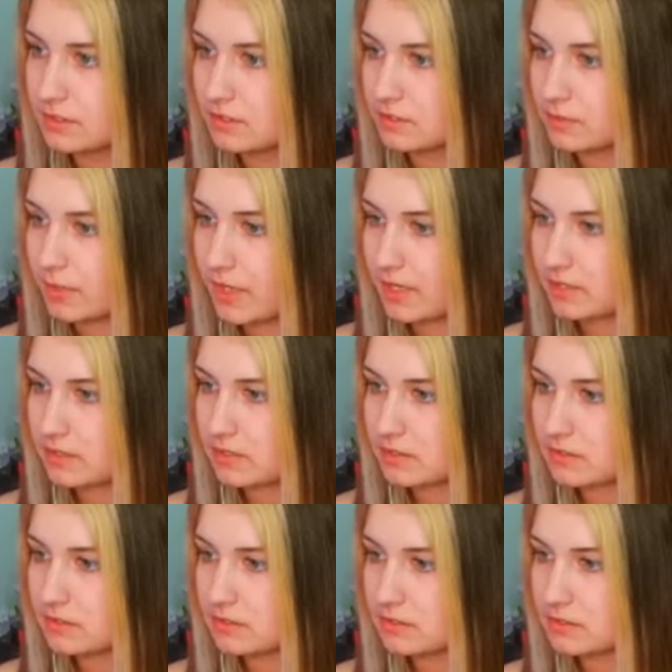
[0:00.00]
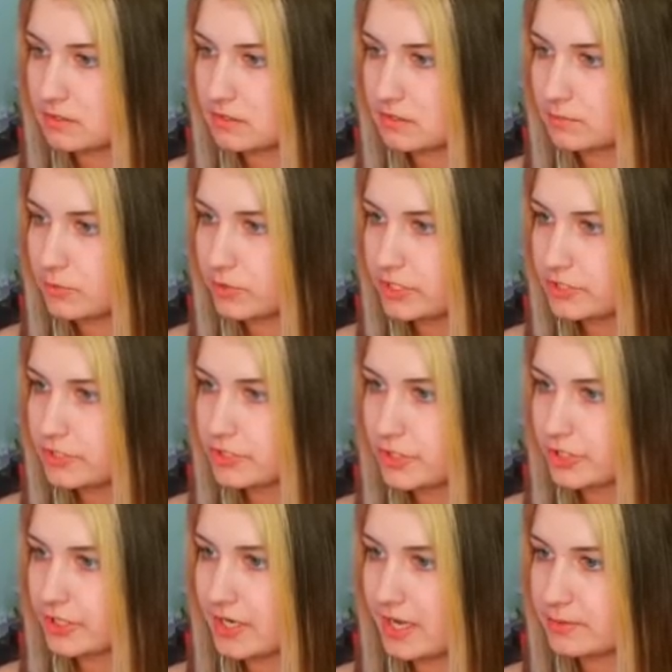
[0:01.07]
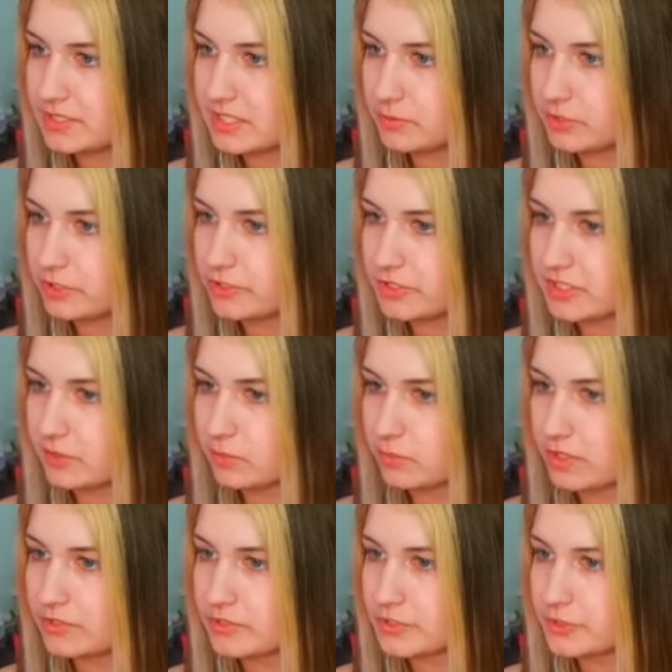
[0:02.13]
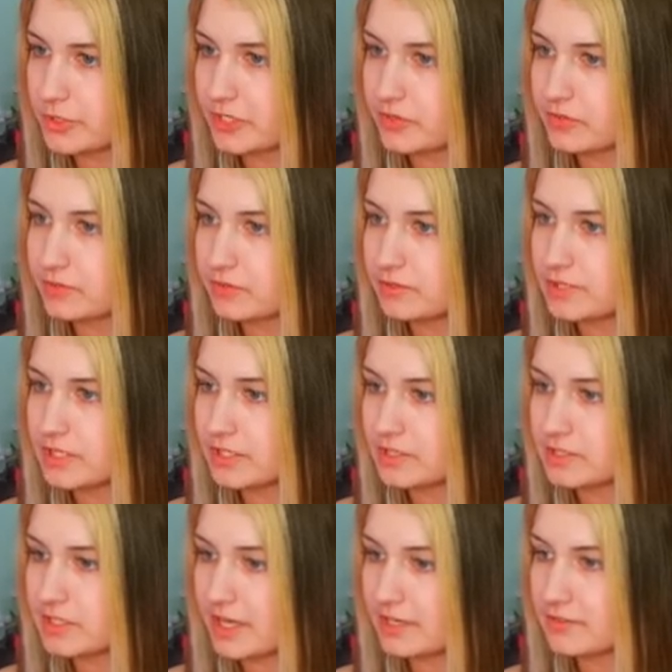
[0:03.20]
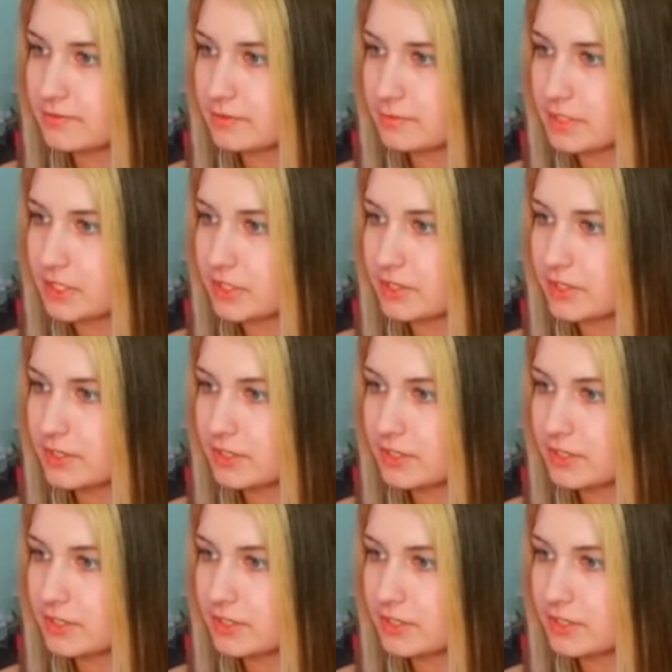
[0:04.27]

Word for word: Okay. Pretty sure I was able to just like run straight to the side from here.